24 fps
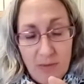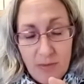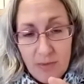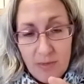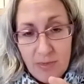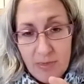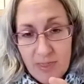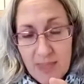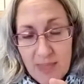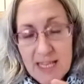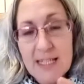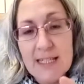
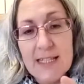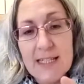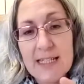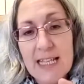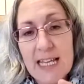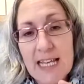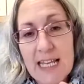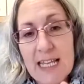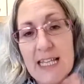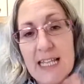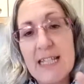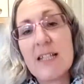This
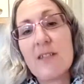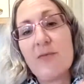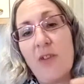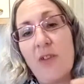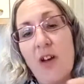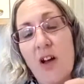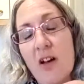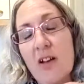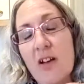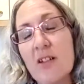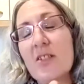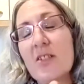is
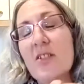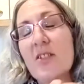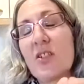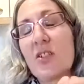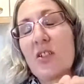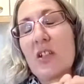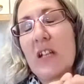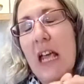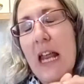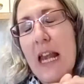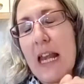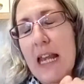for us
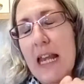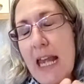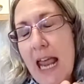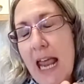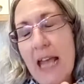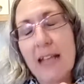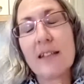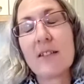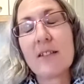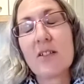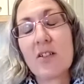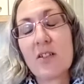to
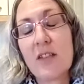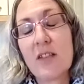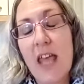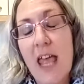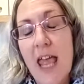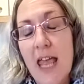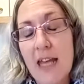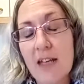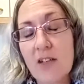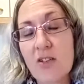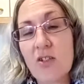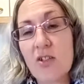connect to the
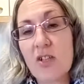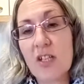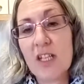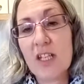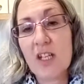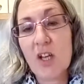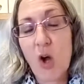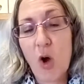energy